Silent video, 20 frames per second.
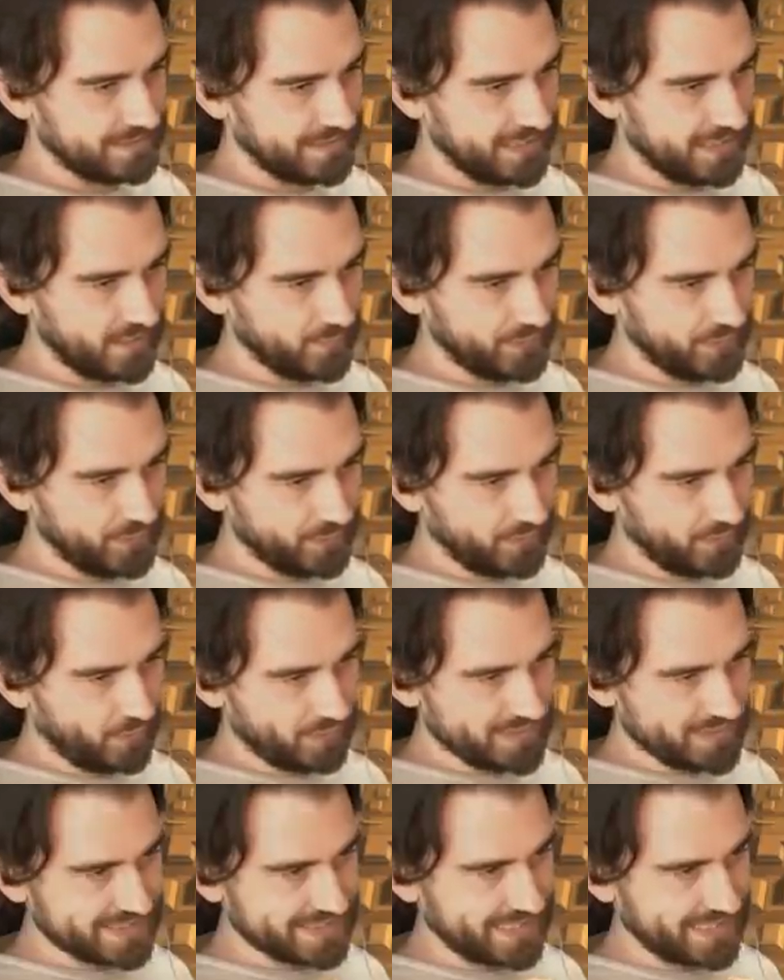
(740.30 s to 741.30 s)
Uh, we could
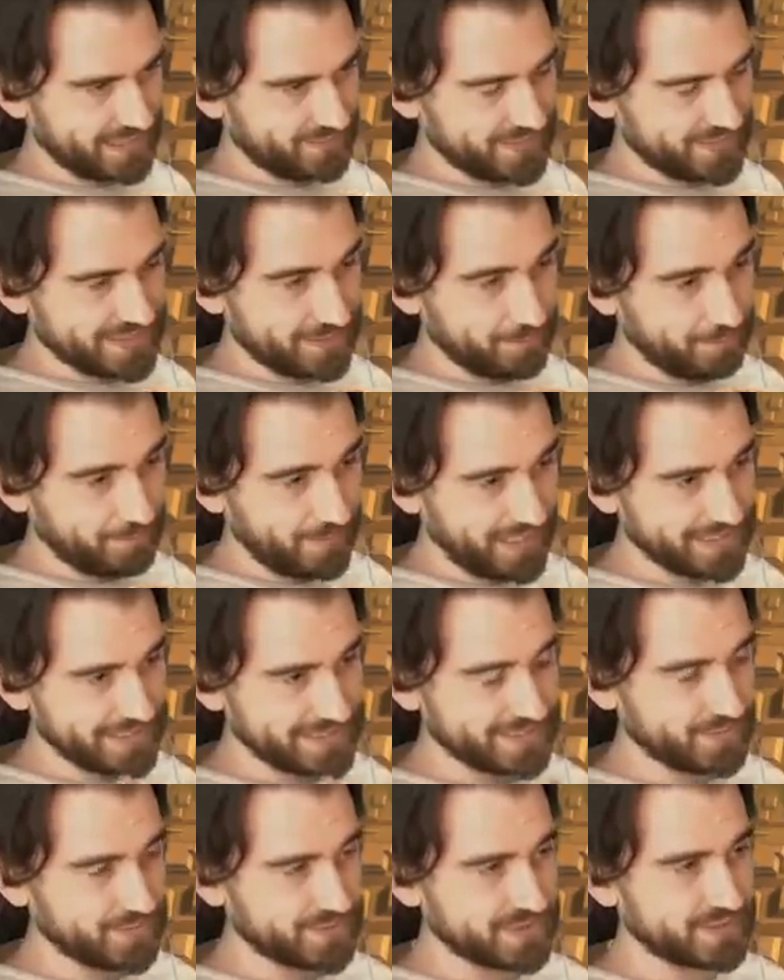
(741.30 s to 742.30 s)
also sacrifice our
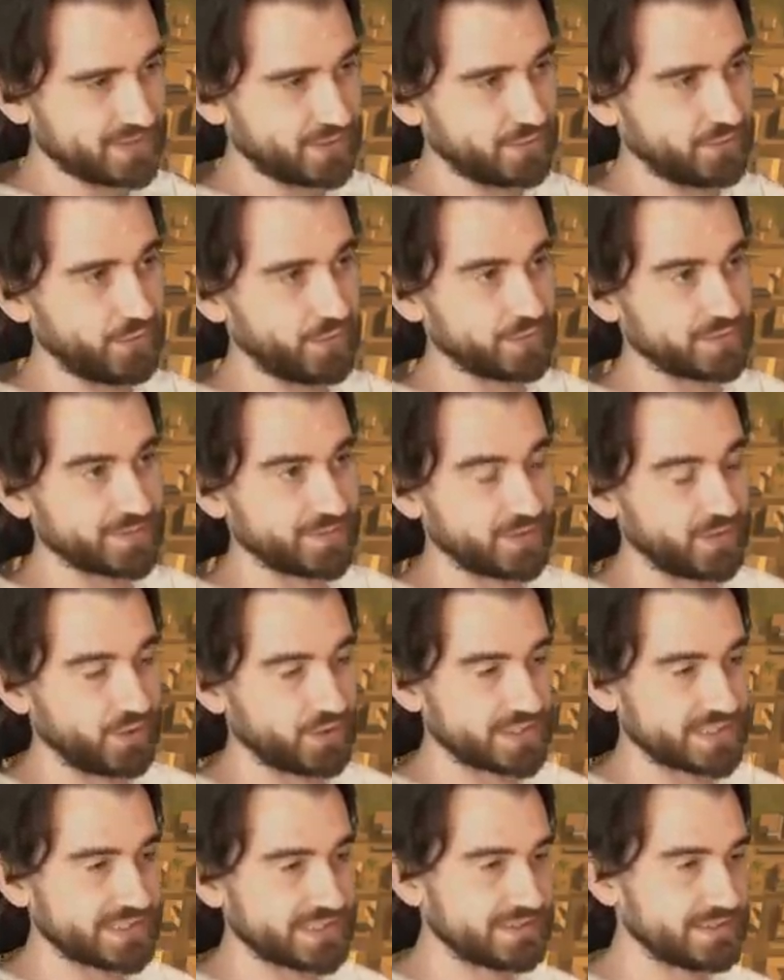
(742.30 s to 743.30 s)
mines though, start blowing some
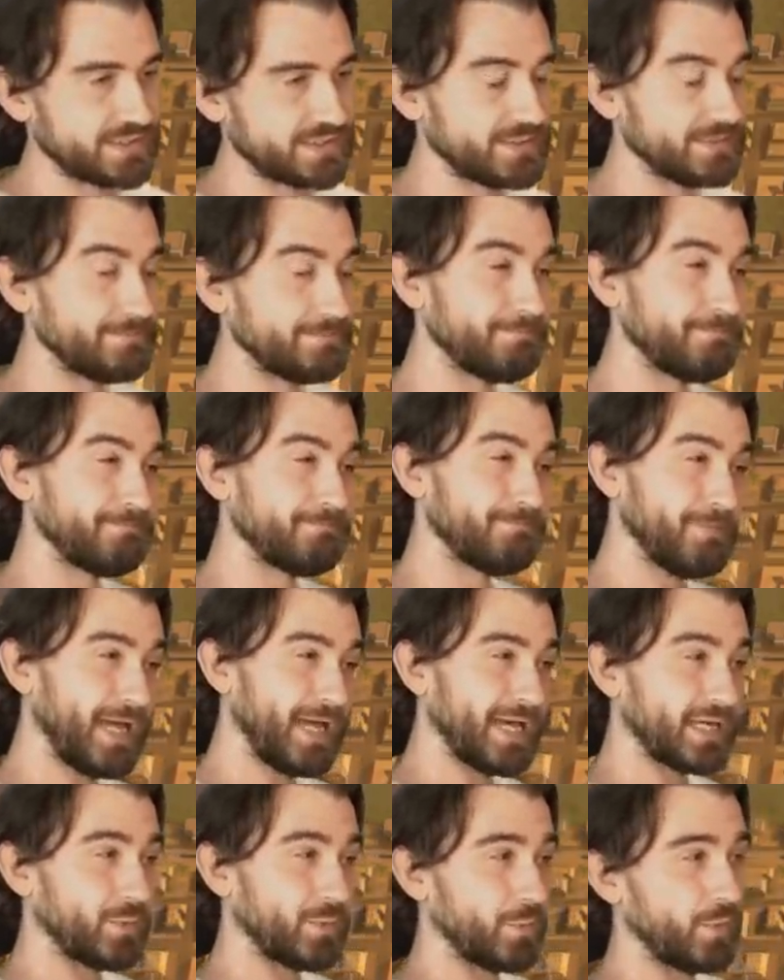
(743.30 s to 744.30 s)
cars.
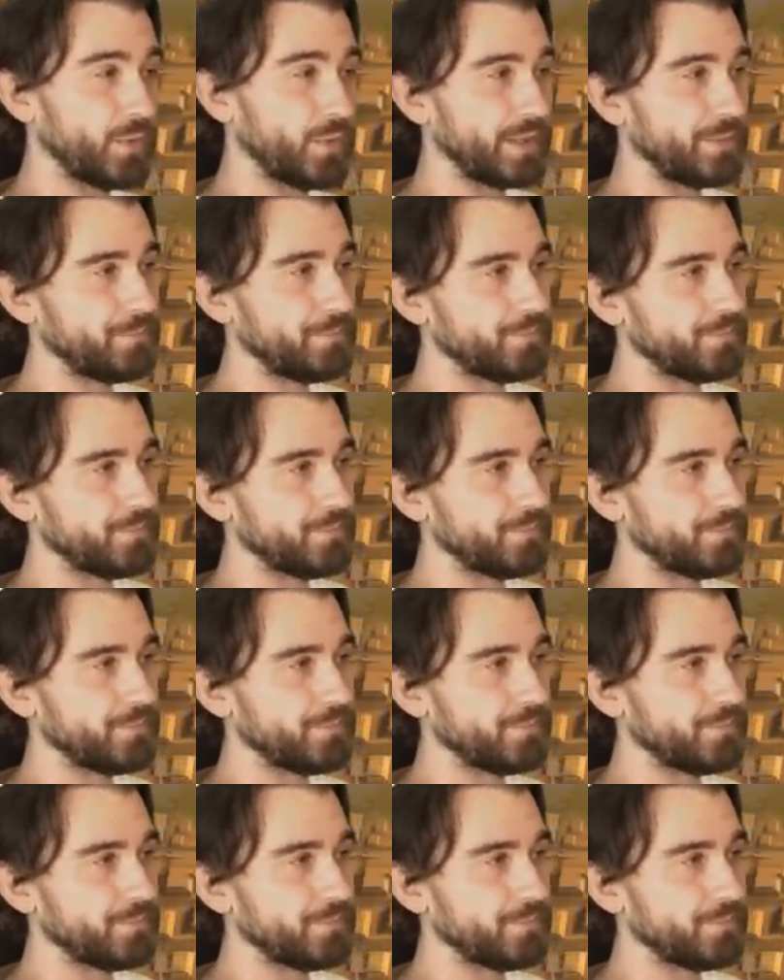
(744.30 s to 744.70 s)
That could be great.